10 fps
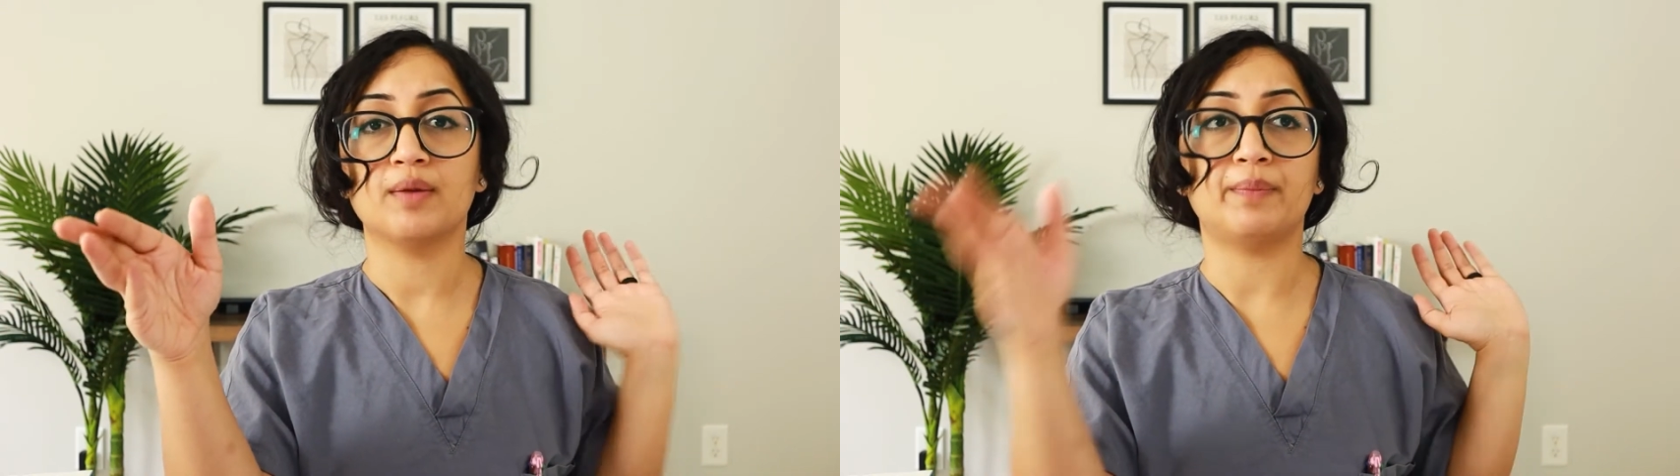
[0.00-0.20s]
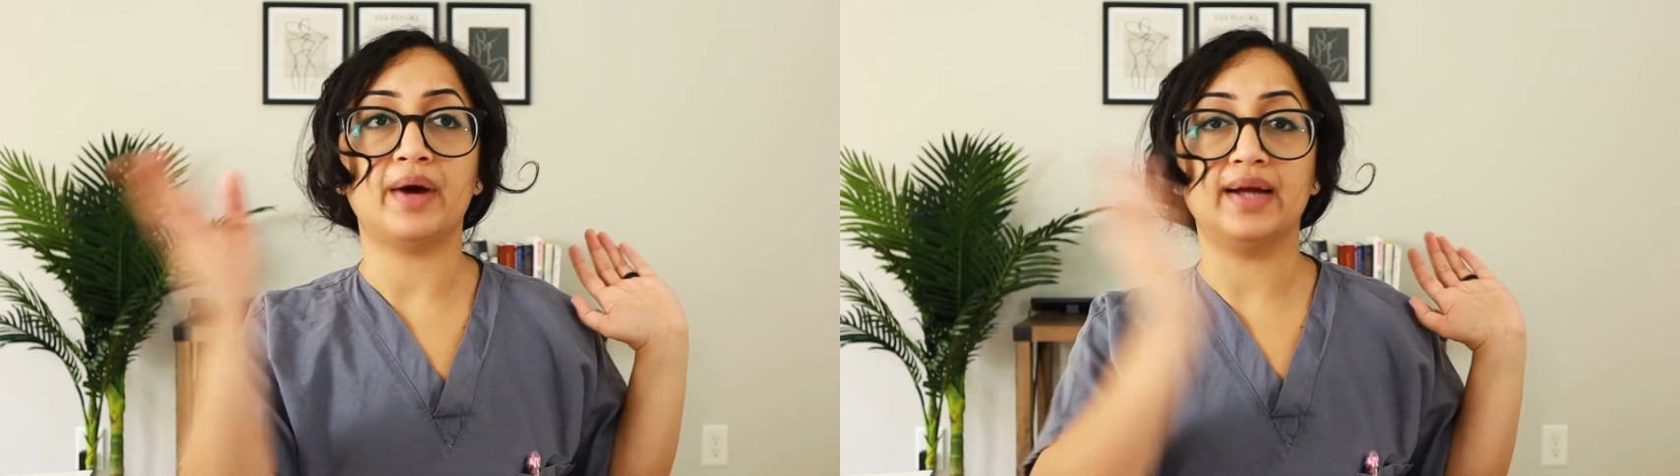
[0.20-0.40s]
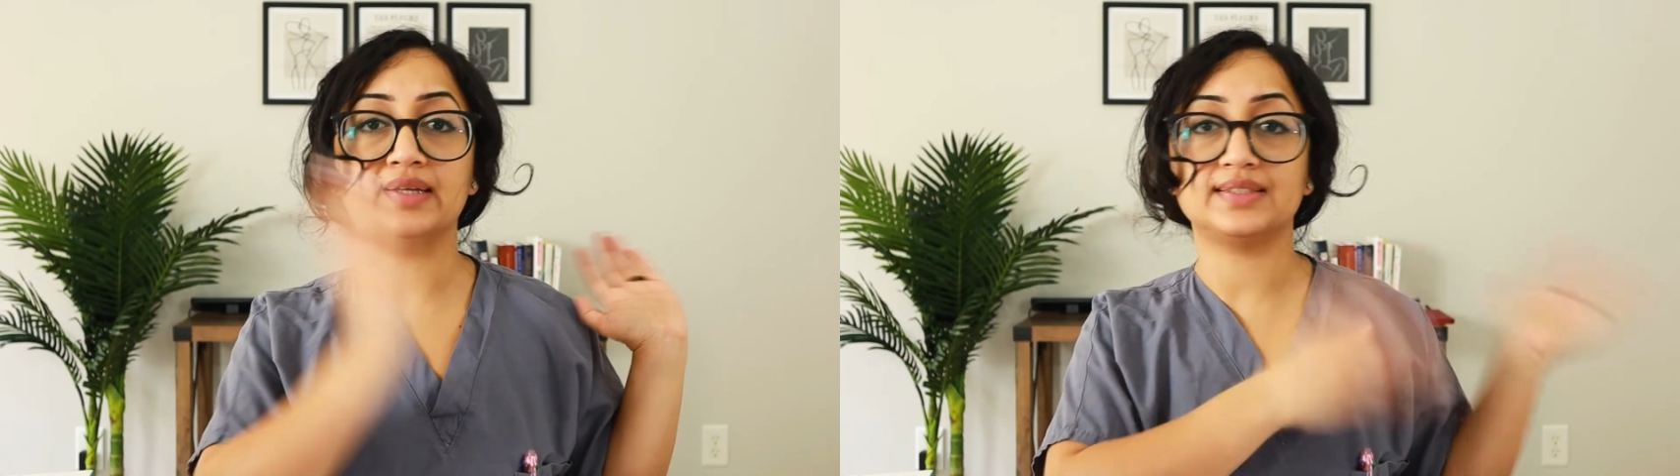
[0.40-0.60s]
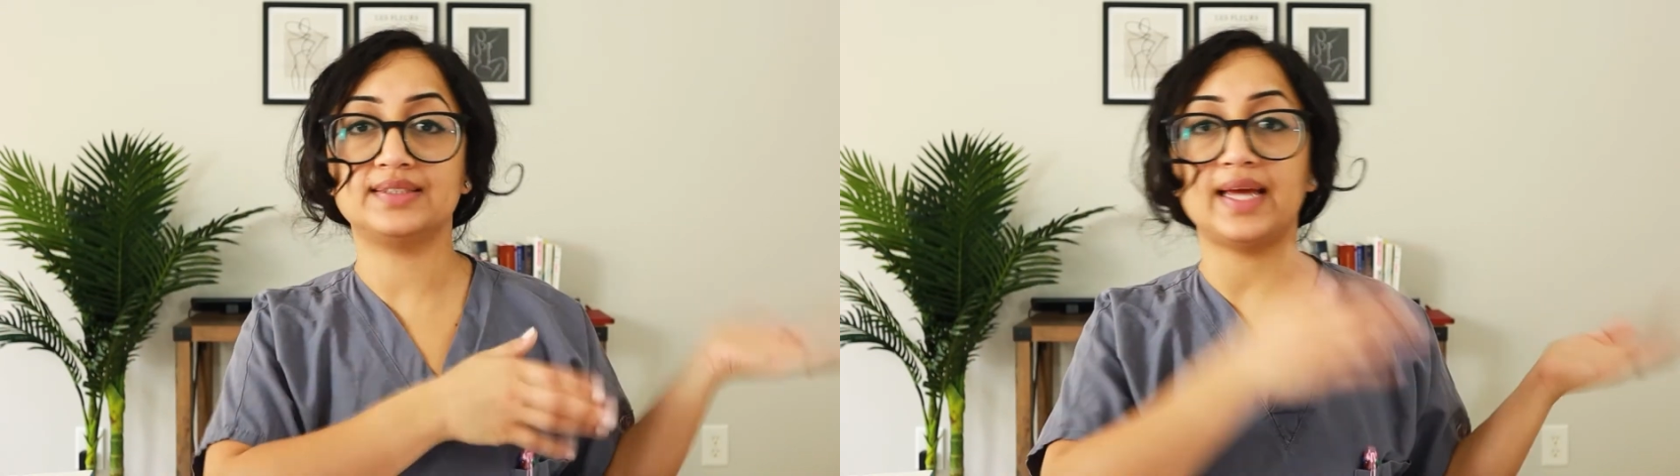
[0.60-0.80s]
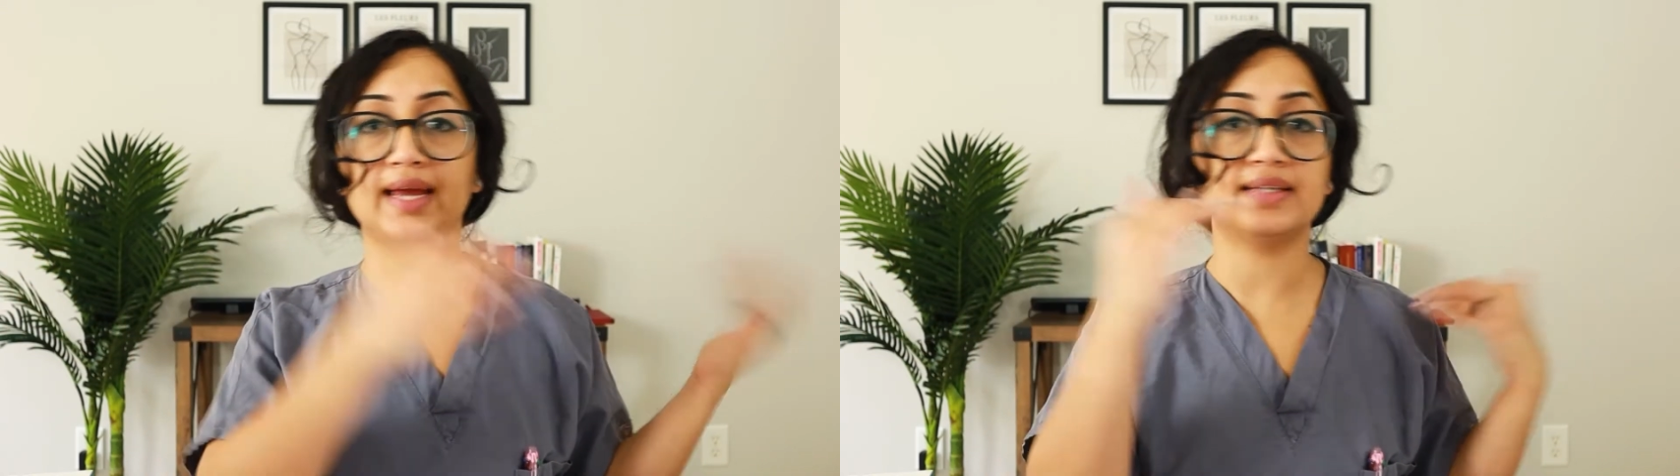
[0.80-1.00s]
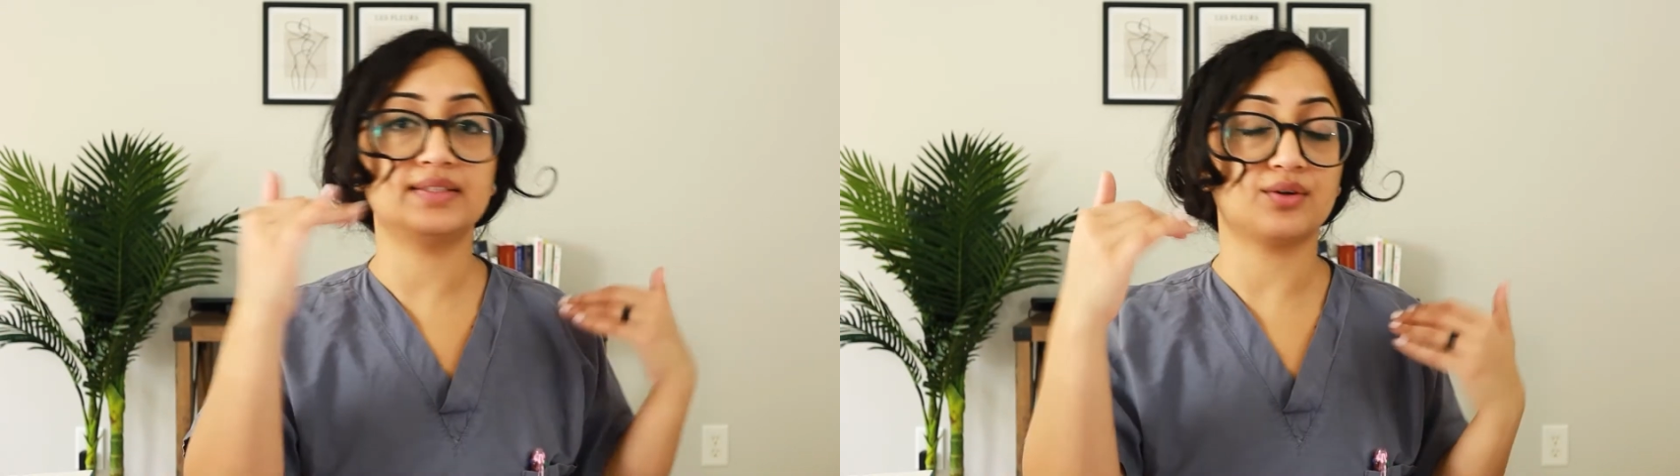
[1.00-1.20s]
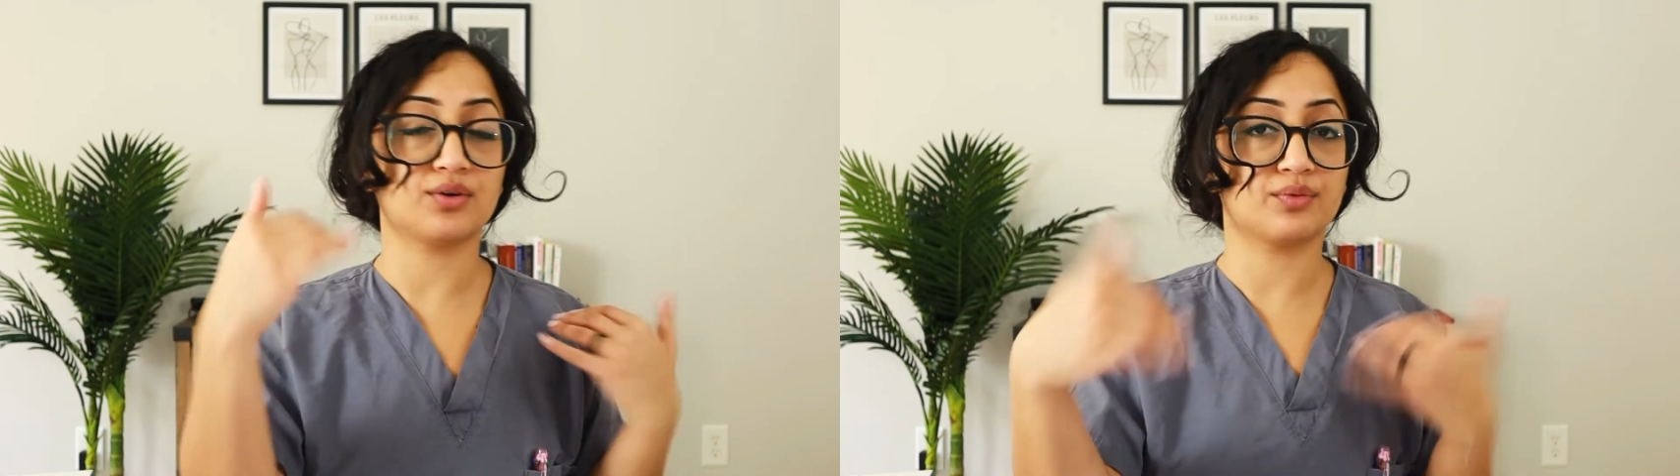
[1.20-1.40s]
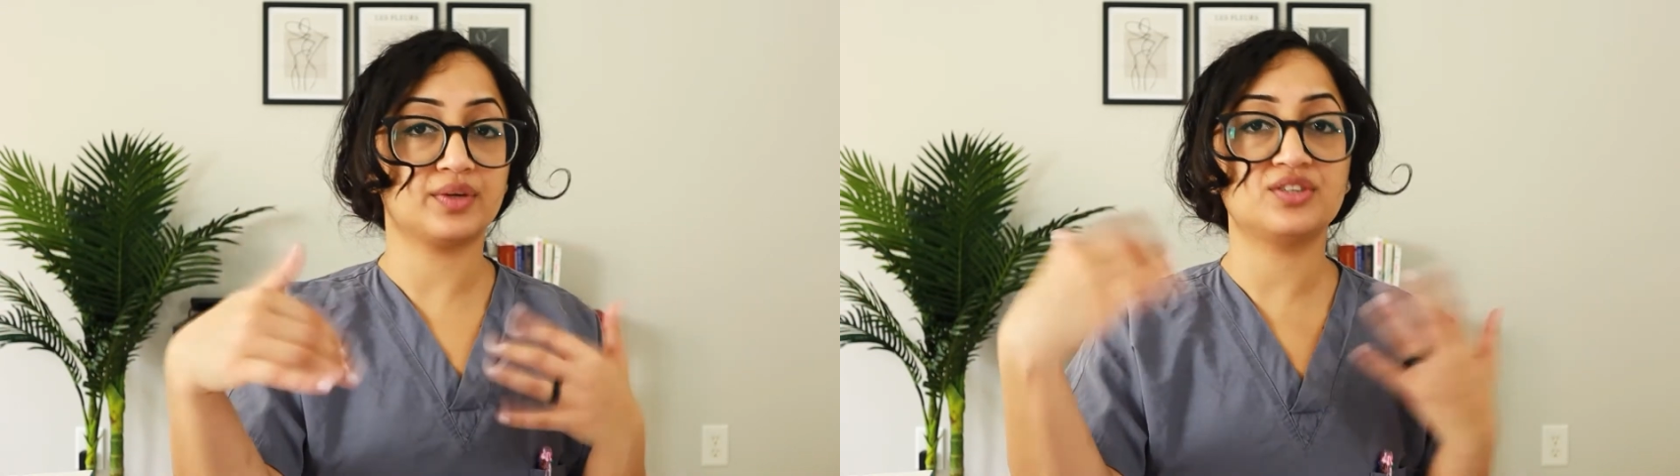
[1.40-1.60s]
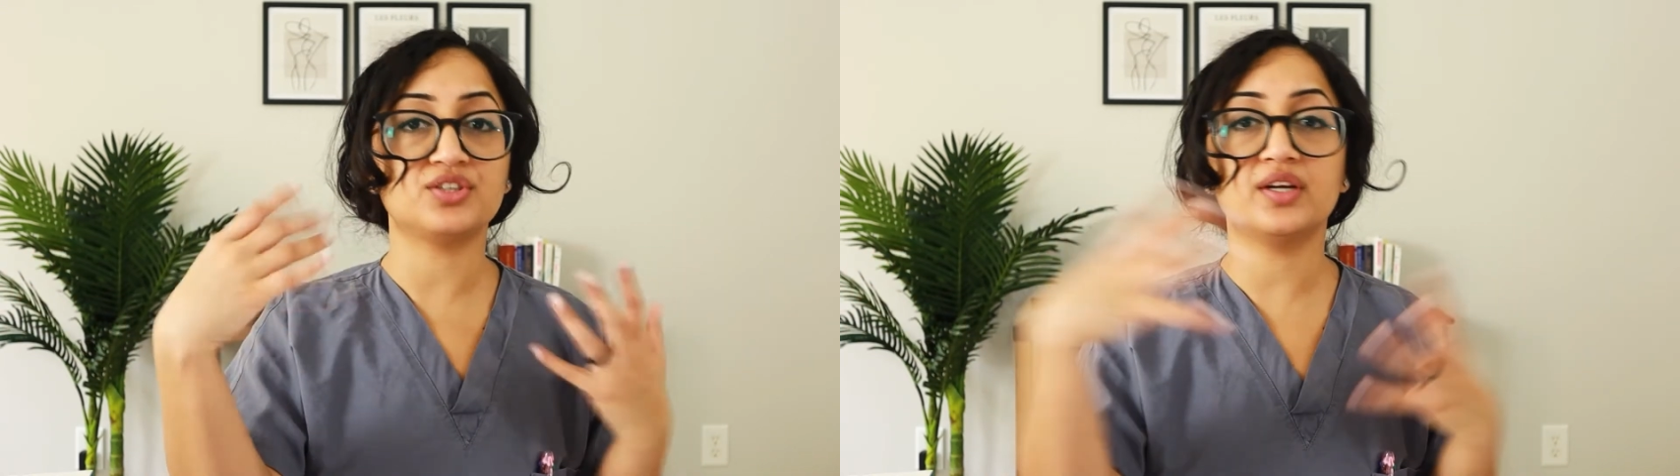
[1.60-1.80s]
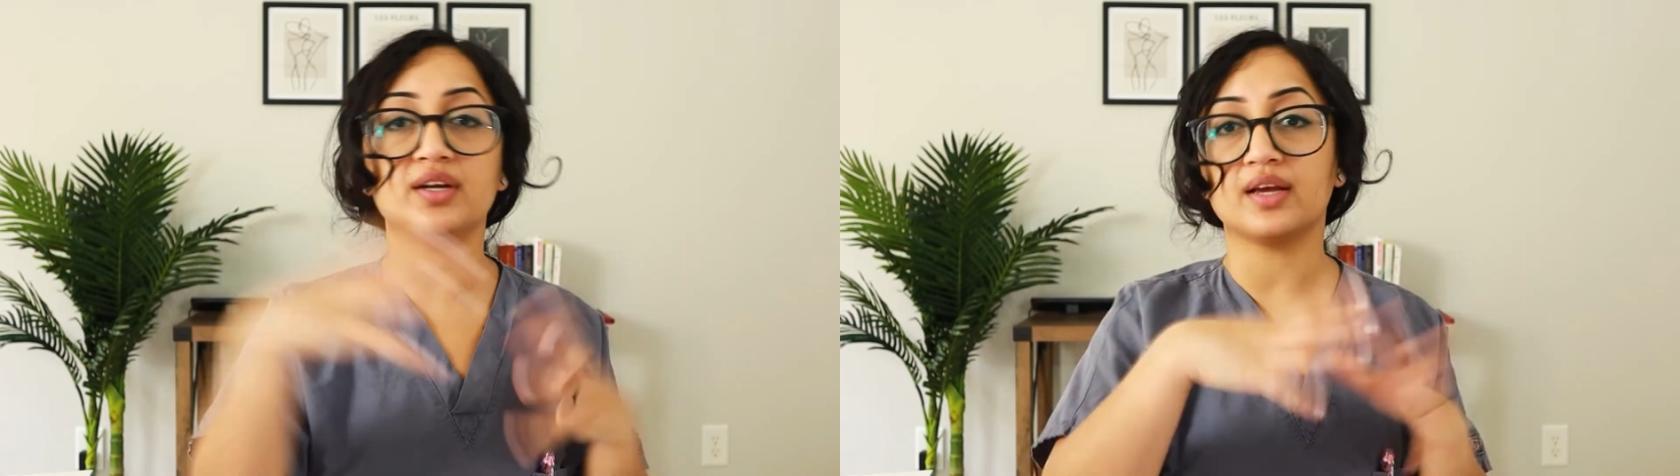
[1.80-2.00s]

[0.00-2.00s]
by state or region